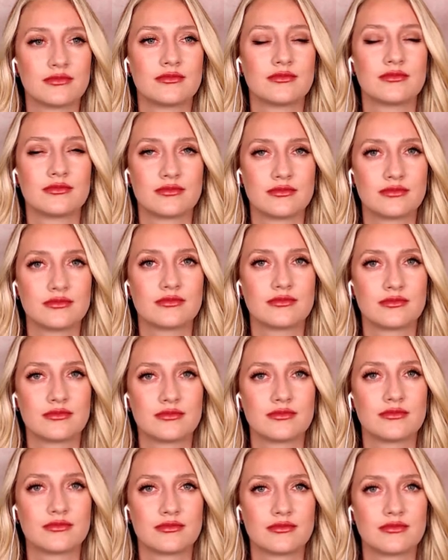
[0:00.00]

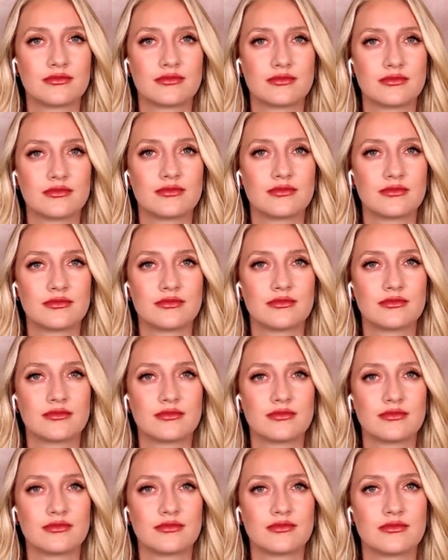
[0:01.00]

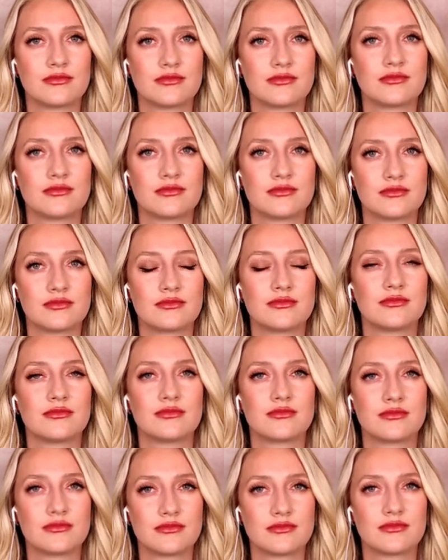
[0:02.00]

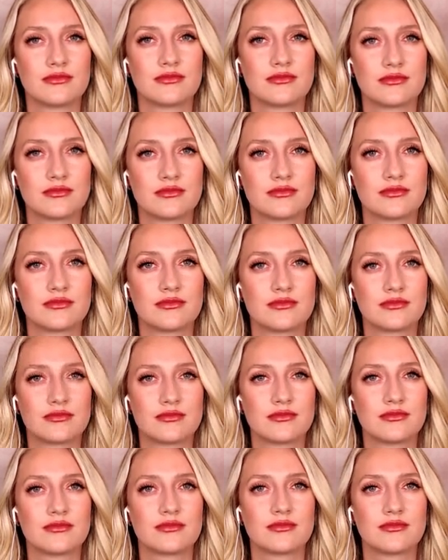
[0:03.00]

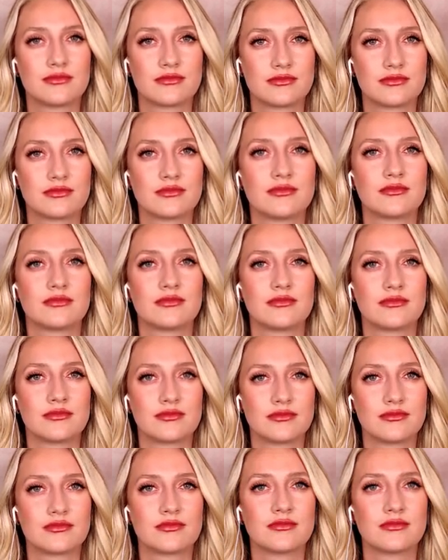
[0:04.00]

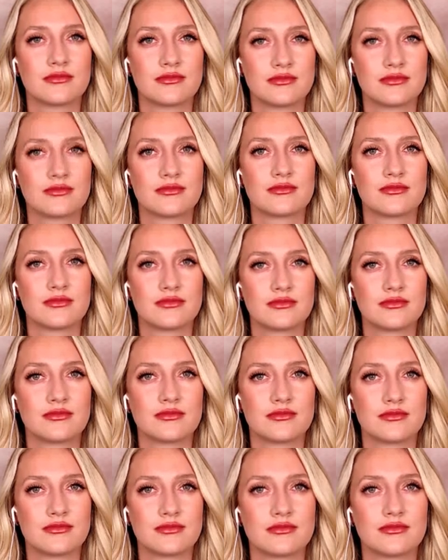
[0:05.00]

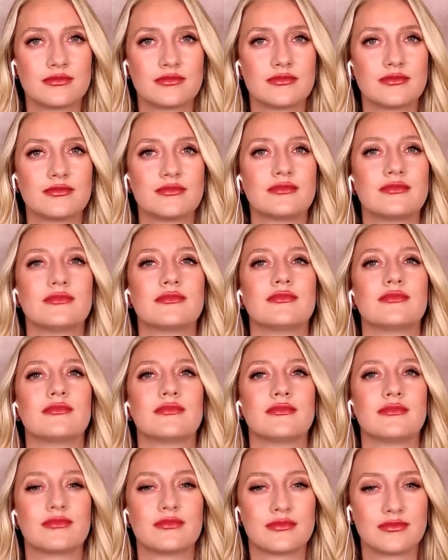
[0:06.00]

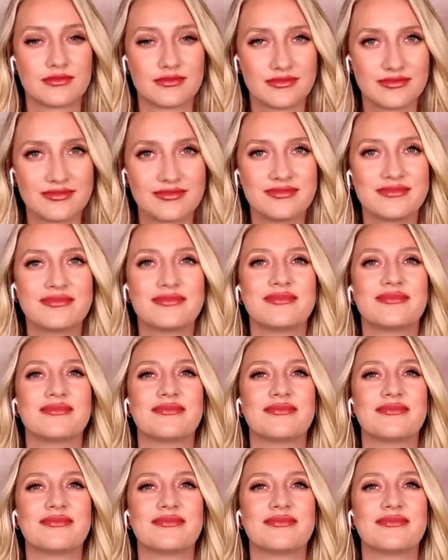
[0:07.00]
(silent)